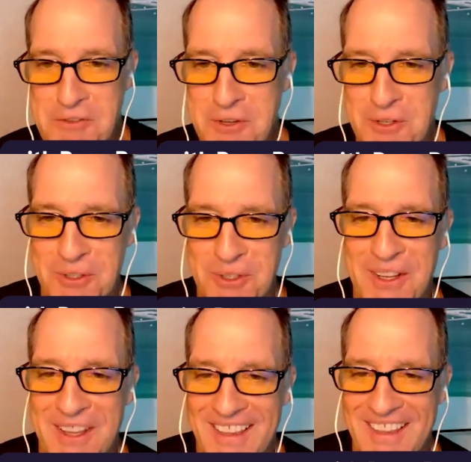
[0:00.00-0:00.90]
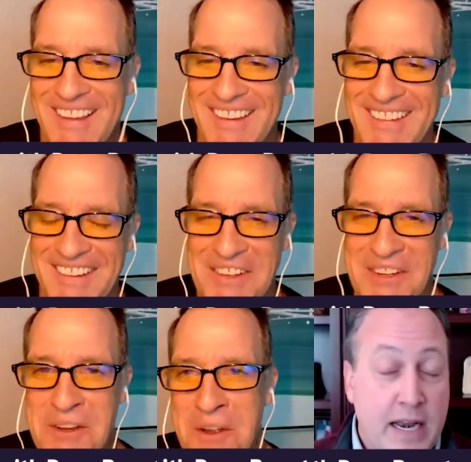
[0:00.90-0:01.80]
No,
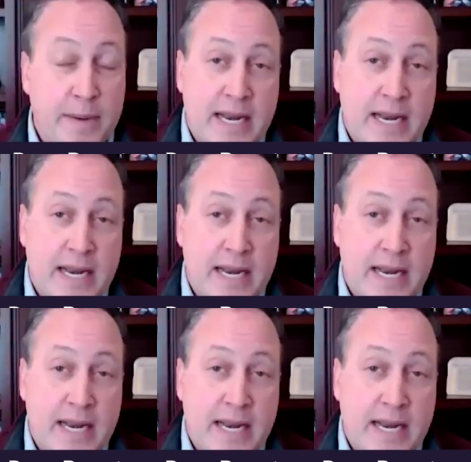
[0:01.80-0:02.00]
not at all.